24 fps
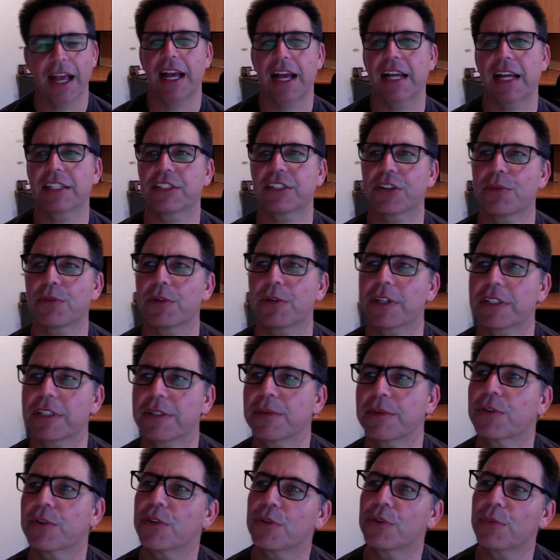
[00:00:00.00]
And so what are
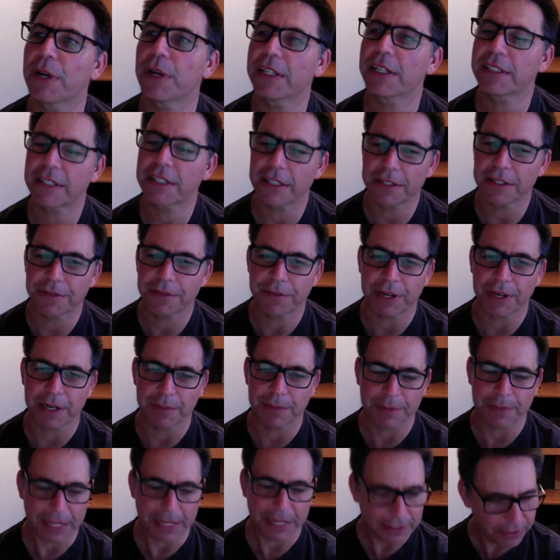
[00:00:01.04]
some good ways to
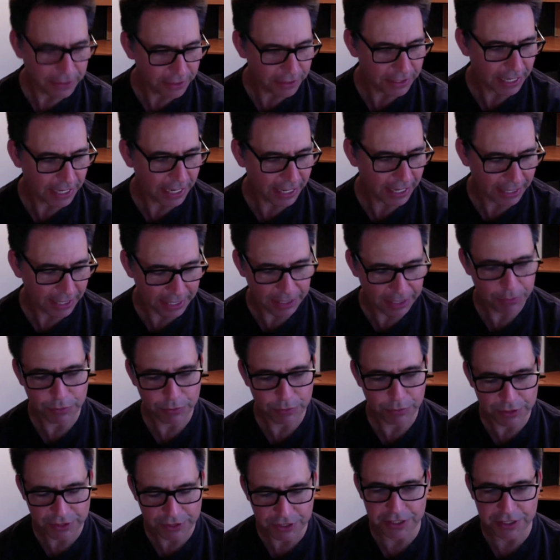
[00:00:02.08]
develop that? So say a kid
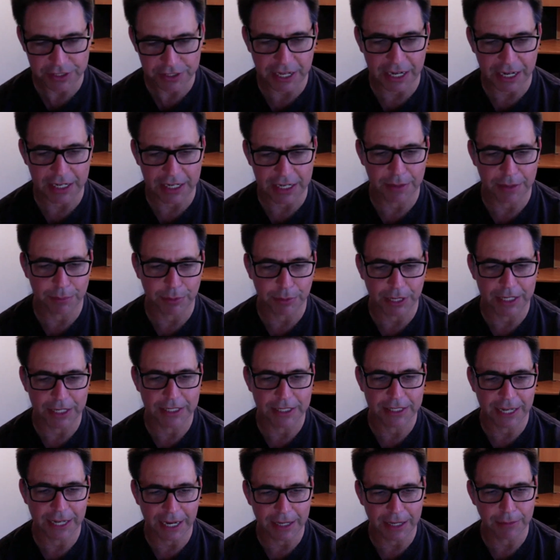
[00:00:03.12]
was just starting to play
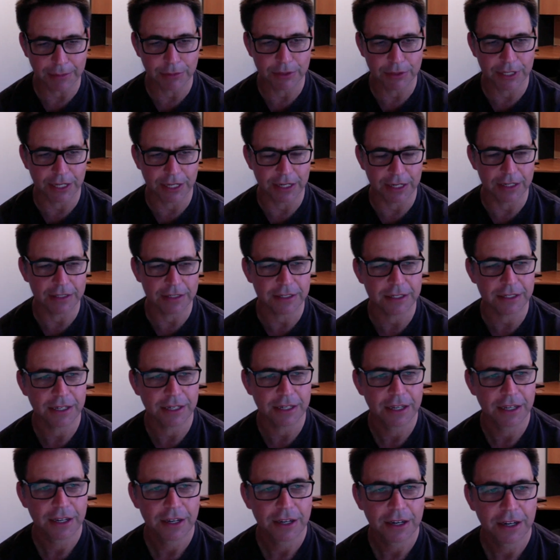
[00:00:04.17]
table tennis.
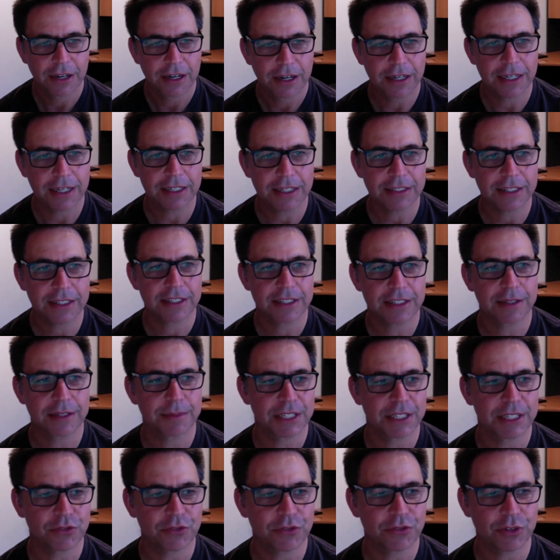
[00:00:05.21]
I guess there's some
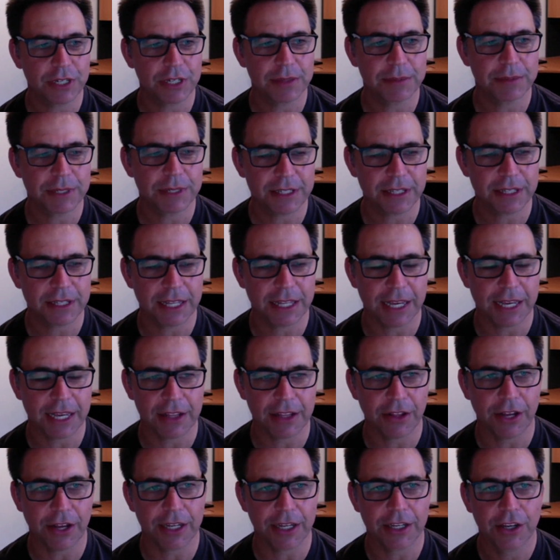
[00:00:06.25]
extremes, isn't there?
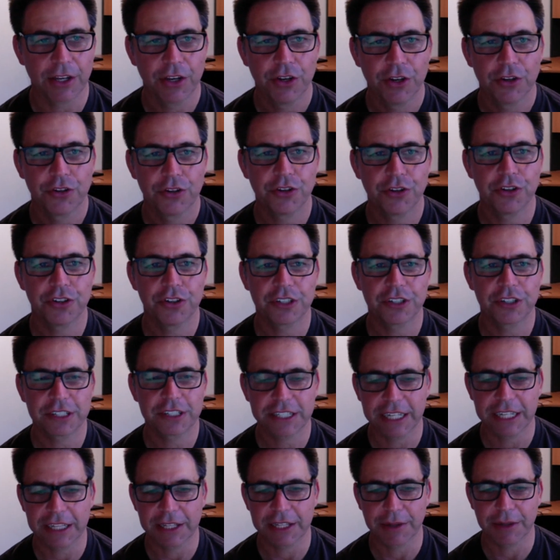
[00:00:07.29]
Like, do you just
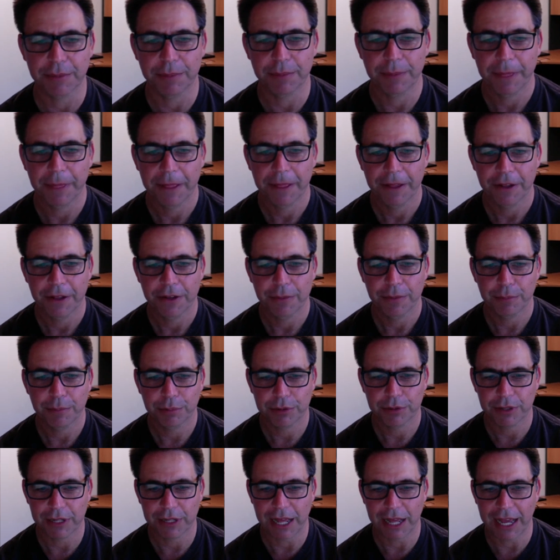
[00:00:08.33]
let them
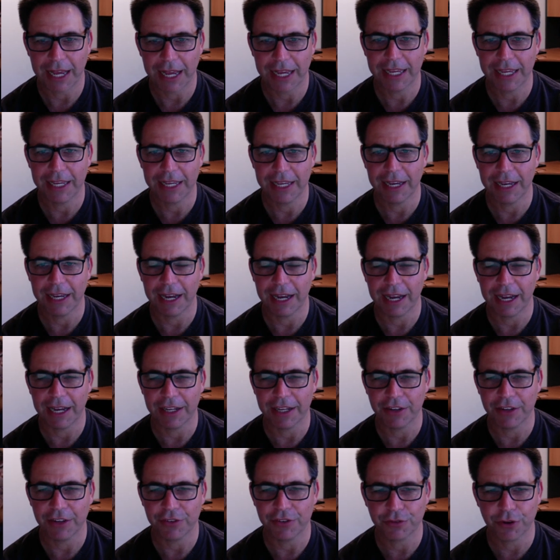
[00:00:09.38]
play? Are
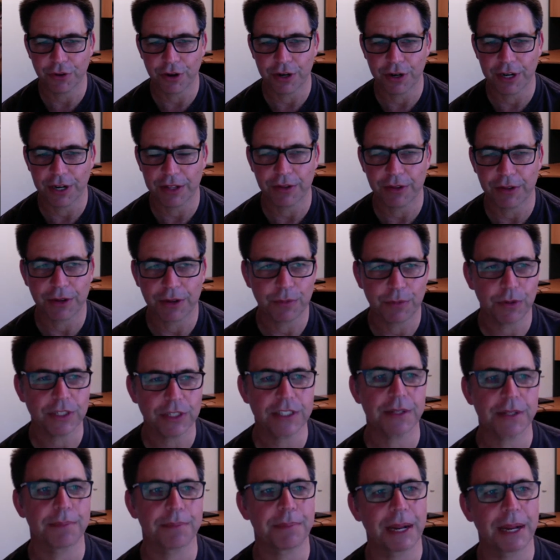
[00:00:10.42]
you trying, like, what's
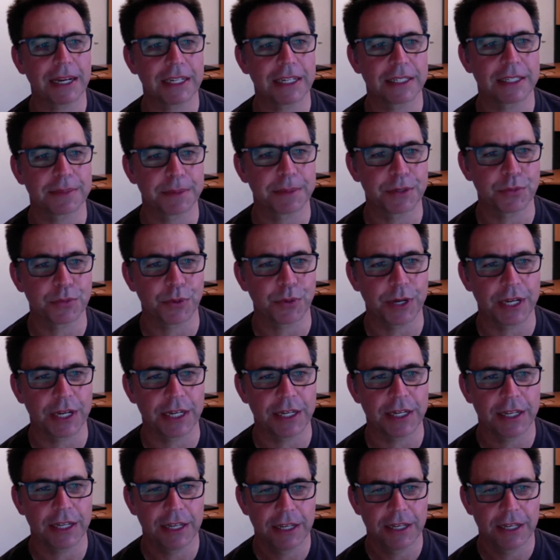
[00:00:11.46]
the balance between